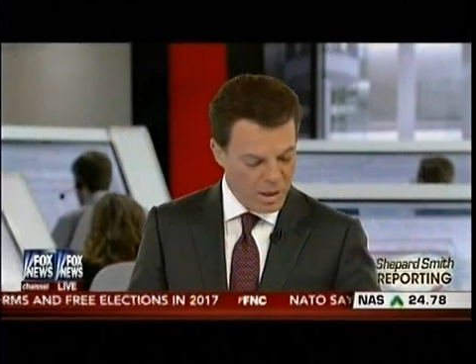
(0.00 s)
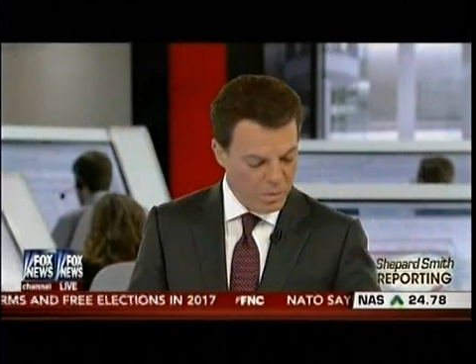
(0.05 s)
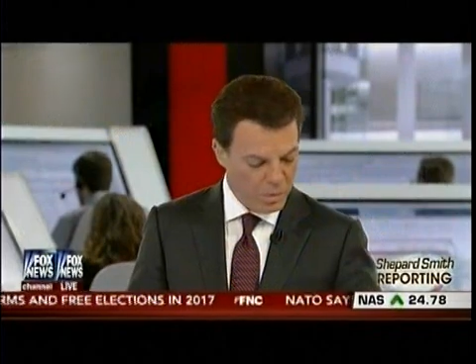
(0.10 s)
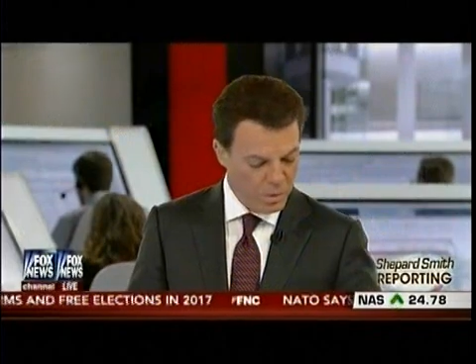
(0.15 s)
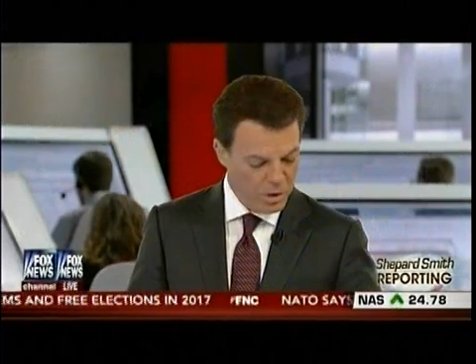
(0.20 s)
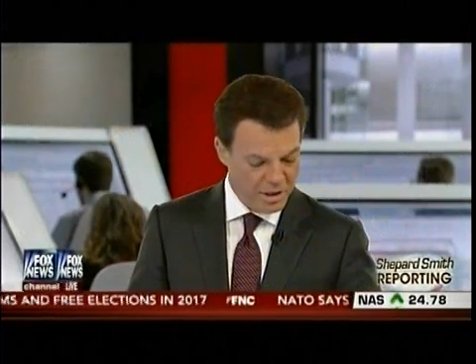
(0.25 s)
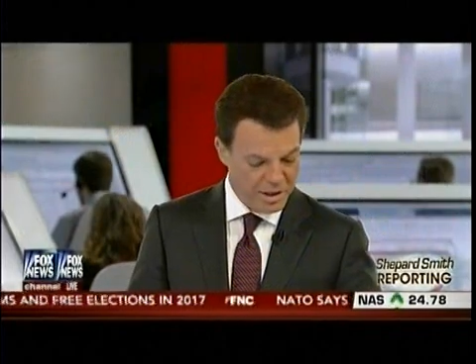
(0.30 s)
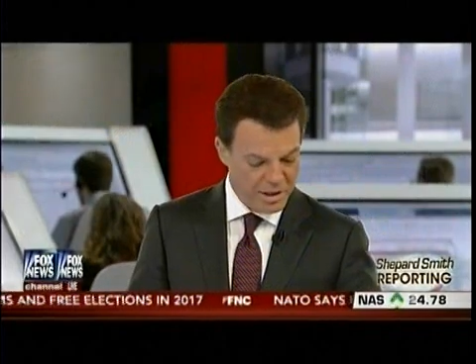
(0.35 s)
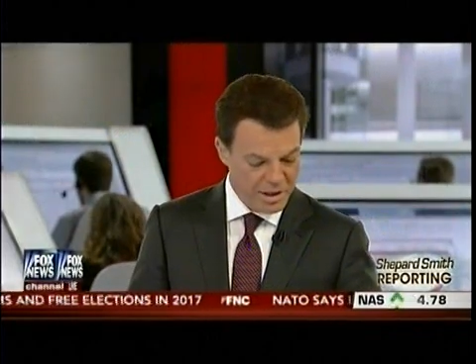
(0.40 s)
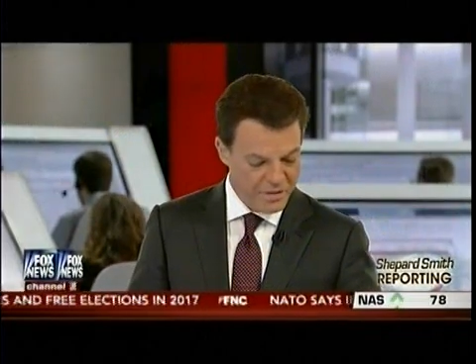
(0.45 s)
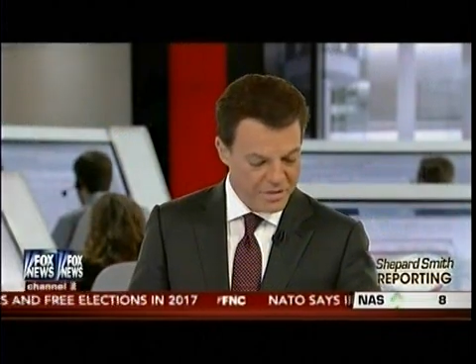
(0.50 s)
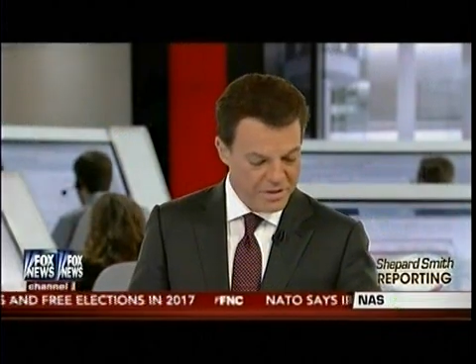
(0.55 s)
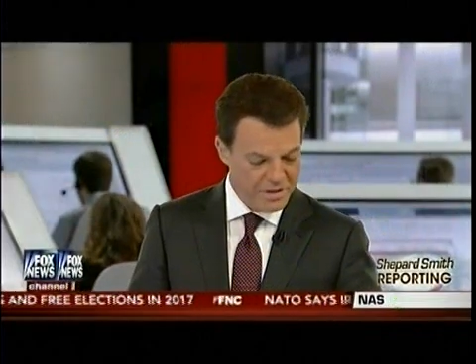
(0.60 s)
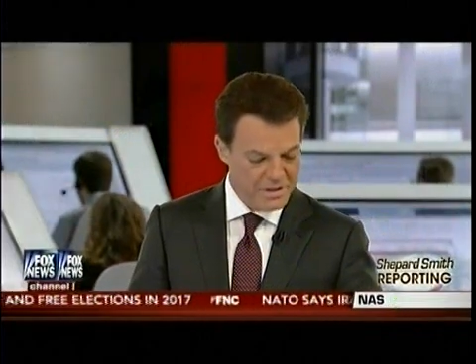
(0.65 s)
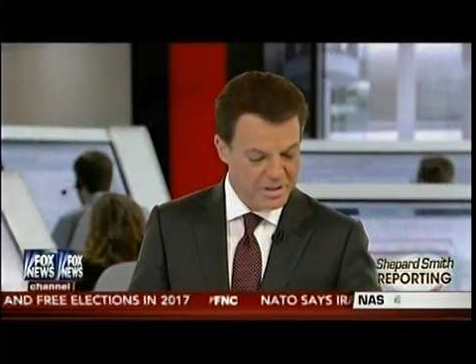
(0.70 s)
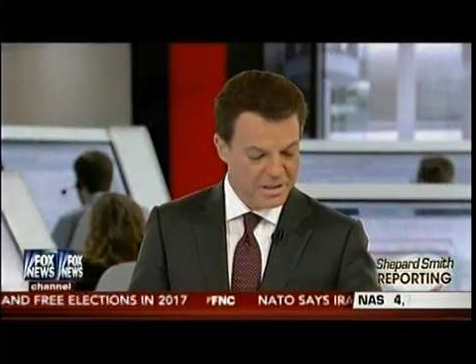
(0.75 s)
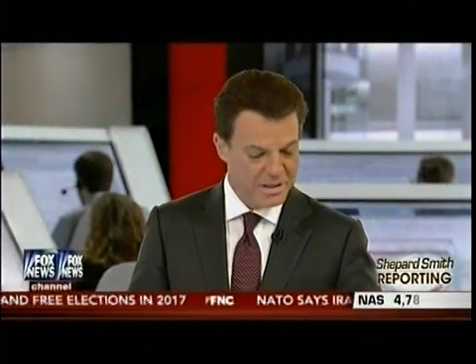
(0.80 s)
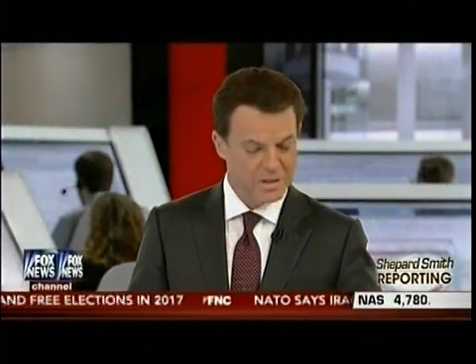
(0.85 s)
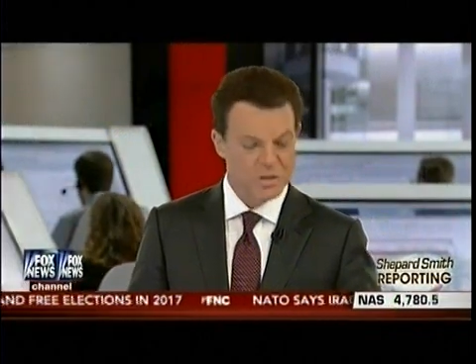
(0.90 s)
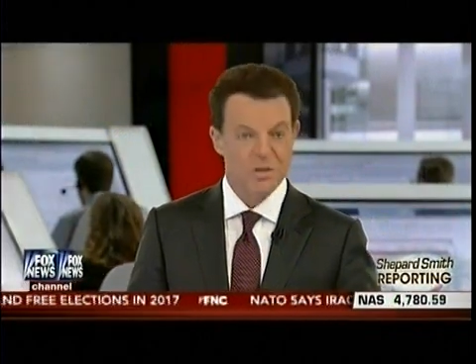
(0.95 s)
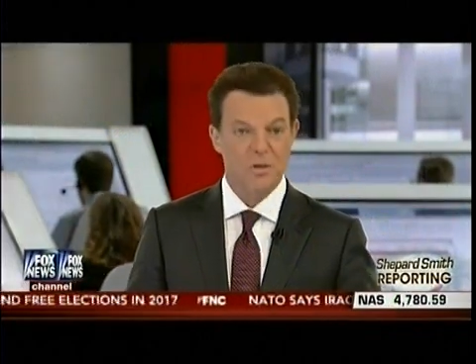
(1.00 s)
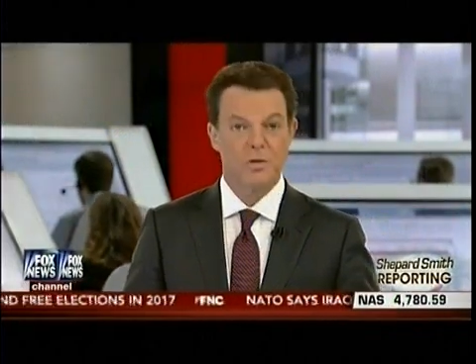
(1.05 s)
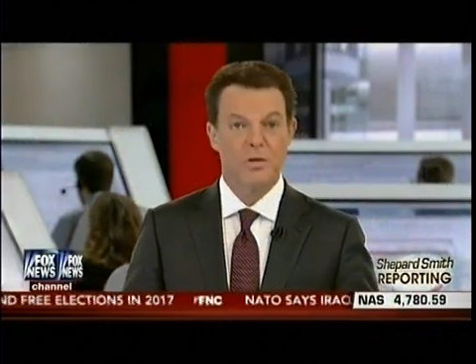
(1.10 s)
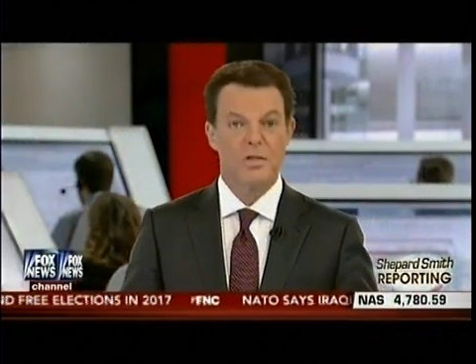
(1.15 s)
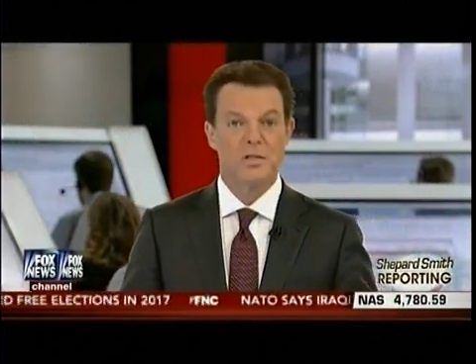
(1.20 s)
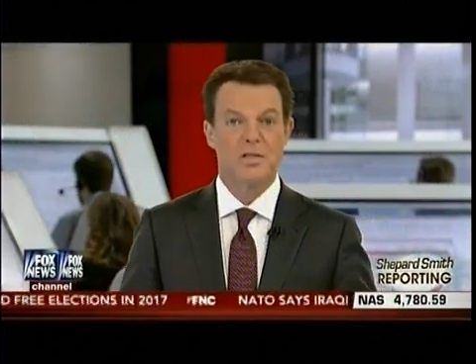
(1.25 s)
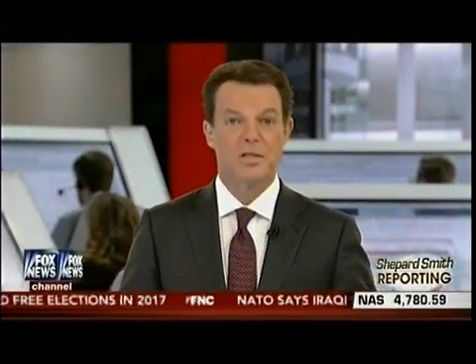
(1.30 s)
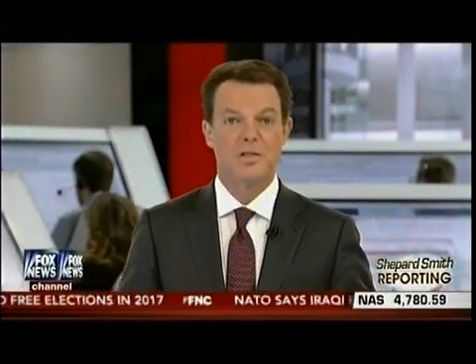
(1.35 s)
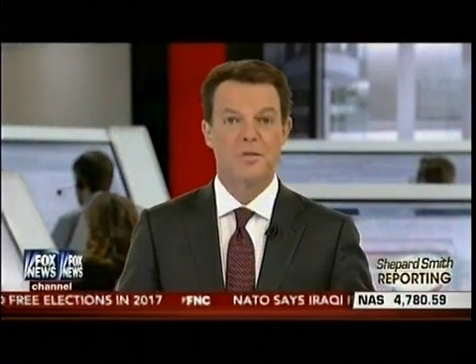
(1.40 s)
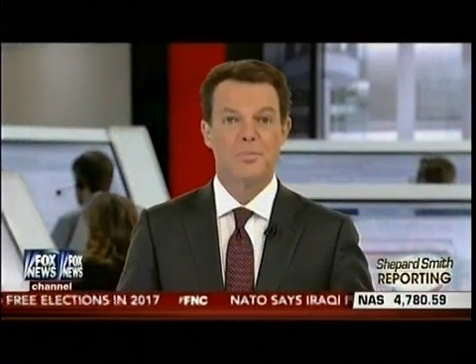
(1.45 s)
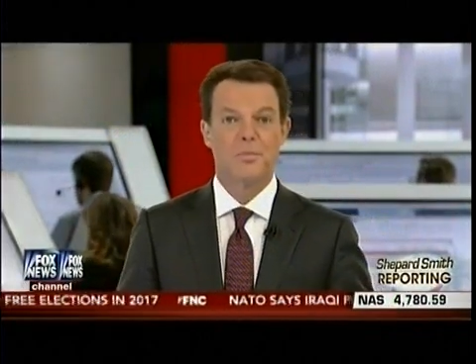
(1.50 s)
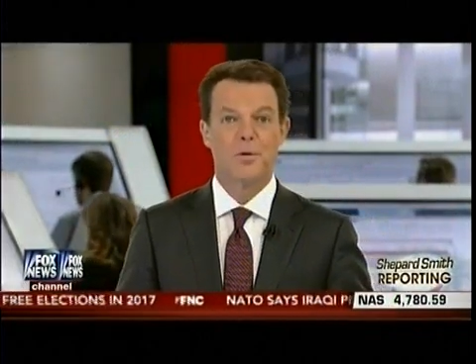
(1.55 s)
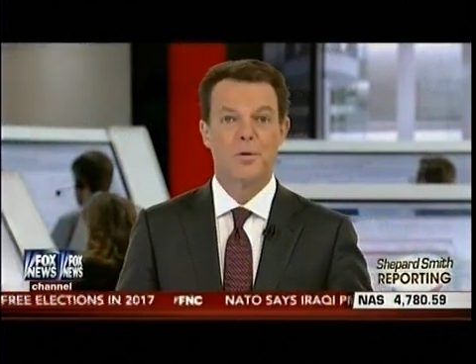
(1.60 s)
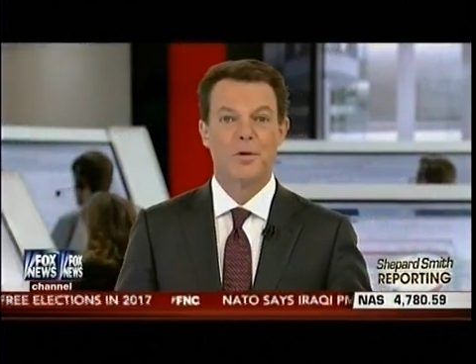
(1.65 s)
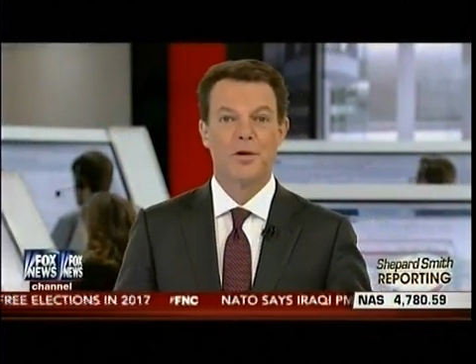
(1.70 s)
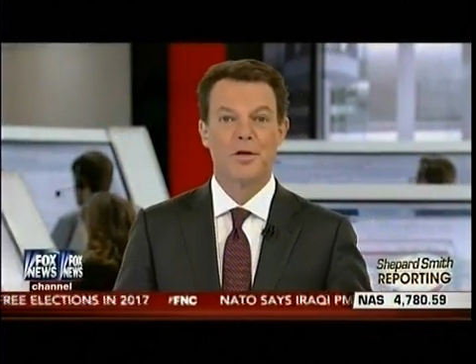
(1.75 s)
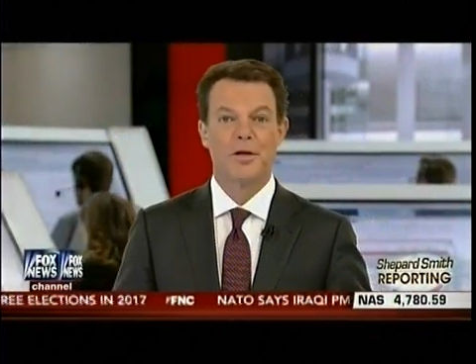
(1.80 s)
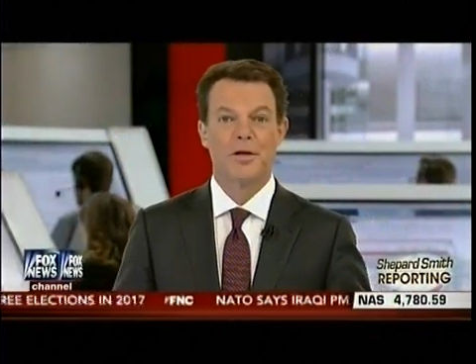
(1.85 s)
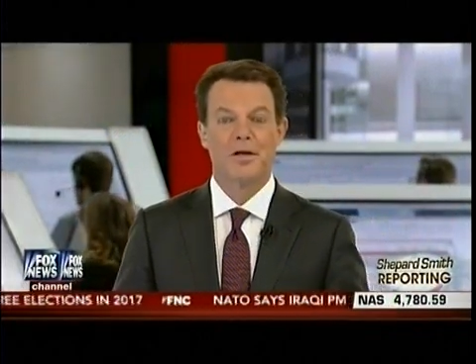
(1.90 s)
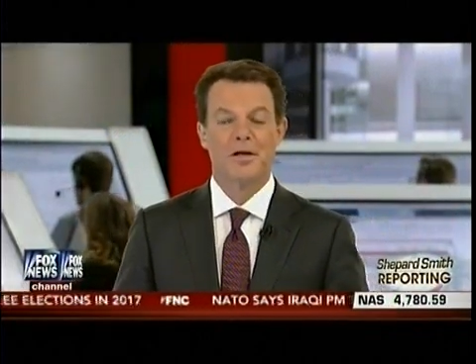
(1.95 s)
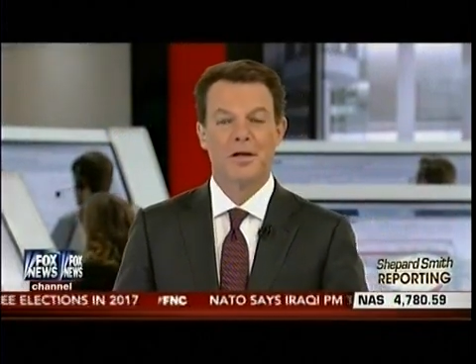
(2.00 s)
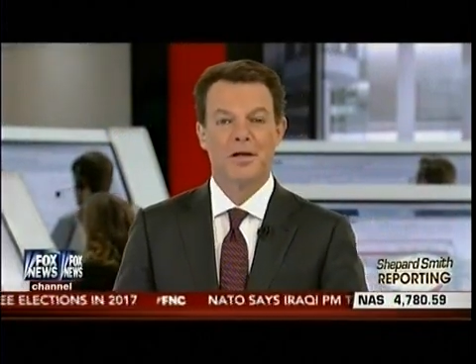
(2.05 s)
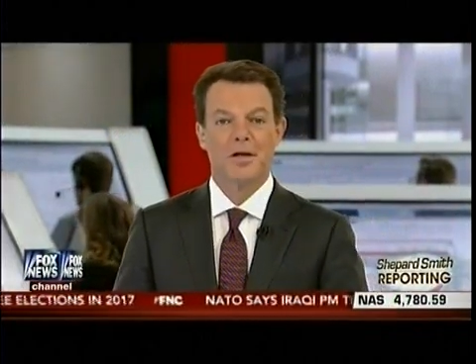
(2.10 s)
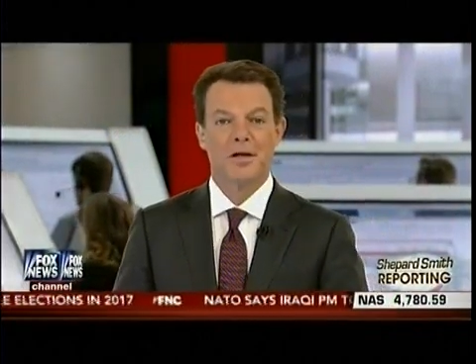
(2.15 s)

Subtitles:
wanted to get this in too because it's important.